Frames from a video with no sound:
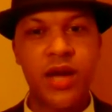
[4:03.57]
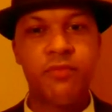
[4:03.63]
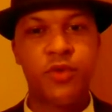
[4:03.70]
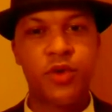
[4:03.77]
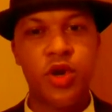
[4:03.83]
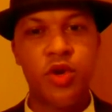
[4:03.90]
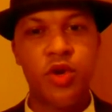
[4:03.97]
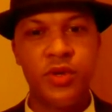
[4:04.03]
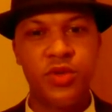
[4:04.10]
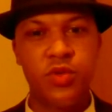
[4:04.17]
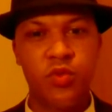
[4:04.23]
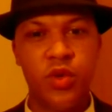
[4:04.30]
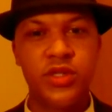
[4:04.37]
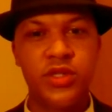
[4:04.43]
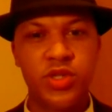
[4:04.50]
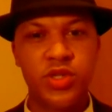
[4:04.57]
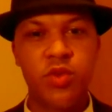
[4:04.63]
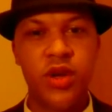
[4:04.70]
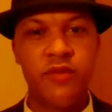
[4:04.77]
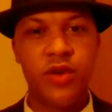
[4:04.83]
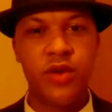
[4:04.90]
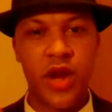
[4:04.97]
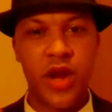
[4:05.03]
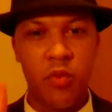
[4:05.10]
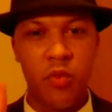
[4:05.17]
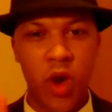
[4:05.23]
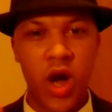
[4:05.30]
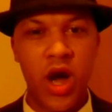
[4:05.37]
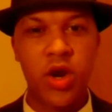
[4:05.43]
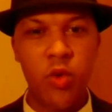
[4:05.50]
for no reason whatsoever and
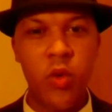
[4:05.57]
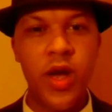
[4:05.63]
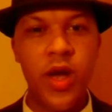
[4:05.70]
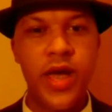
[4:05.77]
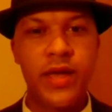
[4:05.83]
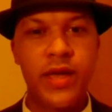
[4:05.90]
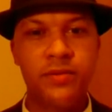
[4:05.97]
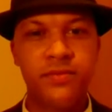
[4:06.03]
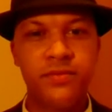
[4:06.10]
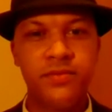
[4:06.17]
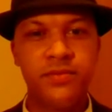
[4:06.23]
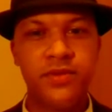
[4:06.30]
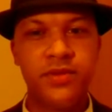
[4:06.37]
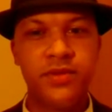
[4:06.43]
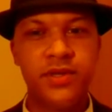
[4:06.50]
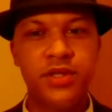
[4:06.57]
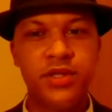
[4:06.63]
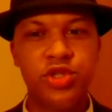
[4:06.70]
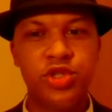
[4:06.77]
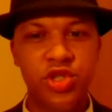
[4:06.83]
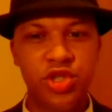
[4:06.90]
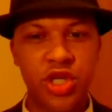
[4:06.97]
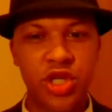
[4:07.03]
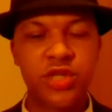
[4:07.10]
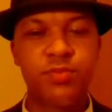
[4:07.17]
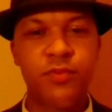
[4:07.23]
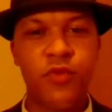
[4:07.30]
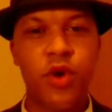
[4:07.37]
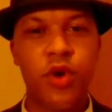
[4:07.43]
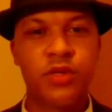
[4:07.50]
walk away just
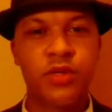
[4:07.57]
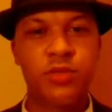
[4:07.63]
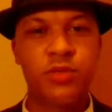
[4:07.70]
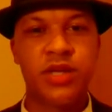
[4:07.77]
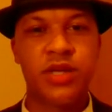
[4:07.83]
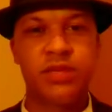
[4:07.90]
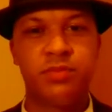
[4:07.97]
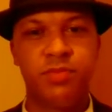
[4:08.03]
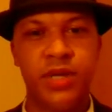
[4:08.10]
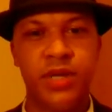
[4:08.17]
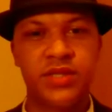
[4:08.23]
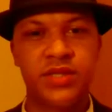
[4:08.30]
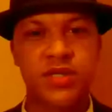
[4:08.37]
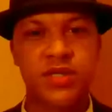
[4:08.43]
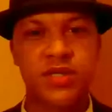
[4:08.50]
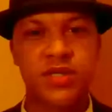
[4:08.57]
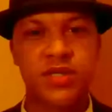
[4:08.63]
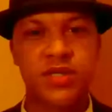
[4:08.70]
before I was about to bust in my nut.